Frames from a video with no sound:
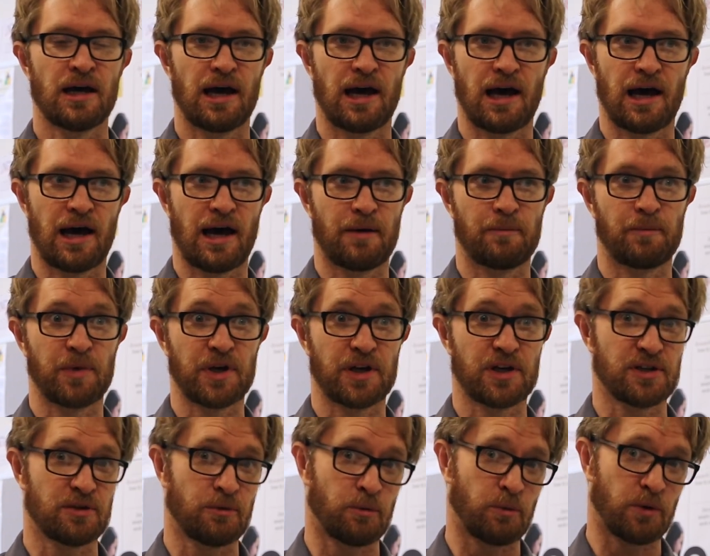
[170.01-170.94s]

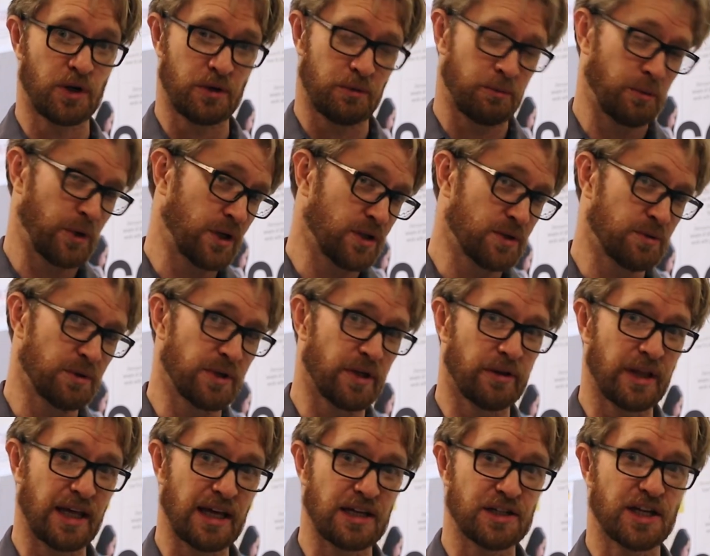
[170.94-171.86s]
Because we
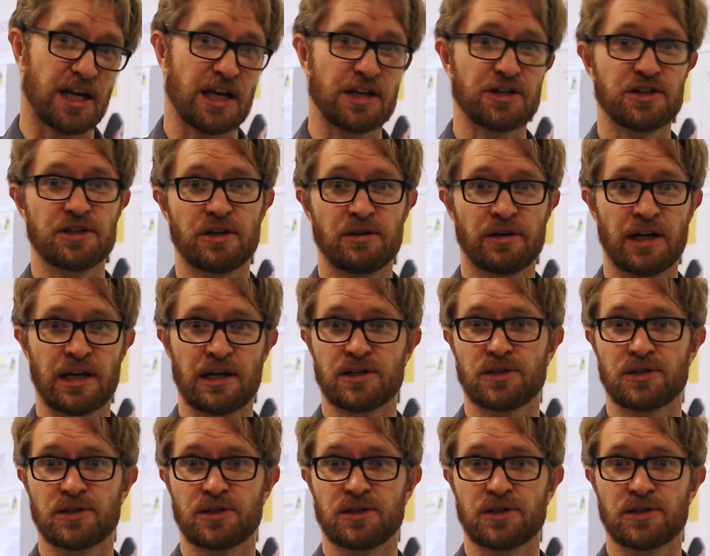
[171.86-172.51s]
do the education unit,